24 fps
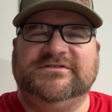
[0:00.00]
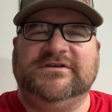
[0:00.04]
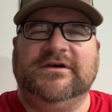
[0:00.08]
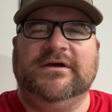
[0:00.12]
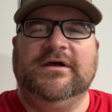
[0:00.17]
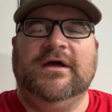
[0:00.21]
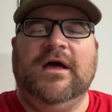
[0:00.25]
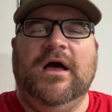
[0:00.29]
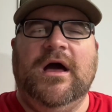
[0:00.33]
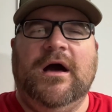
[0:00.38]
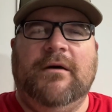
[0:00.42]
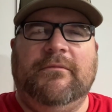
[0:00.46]

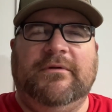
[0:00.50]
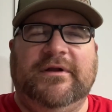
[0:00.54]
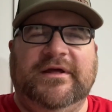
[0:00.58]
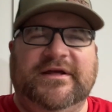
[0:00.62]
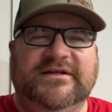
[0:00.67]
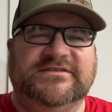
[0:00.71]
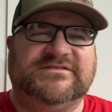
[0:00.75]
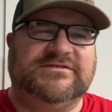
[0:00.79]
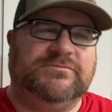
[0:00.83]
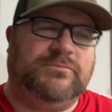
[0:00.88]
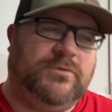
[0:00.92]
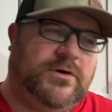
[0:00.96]
I'm going to
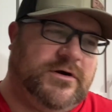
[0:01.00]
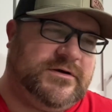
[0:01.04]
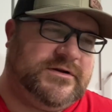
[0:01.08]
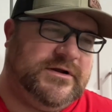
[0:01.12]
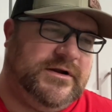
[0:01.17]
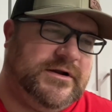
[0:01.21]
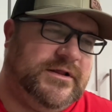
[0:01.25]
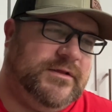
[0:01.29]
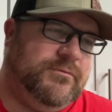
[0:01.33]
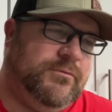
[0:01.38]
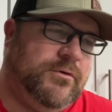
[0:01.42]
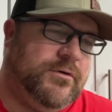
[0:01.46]
get some work
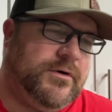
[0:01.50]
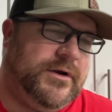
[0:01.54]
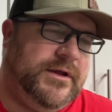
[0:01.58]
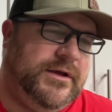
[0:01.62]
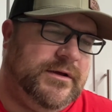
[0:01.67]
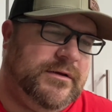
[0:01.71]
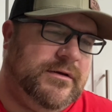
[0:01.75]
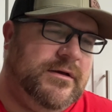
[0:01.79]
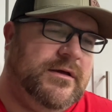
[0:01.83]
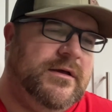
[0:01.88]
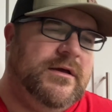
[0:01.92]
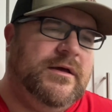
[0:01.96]
done in the morning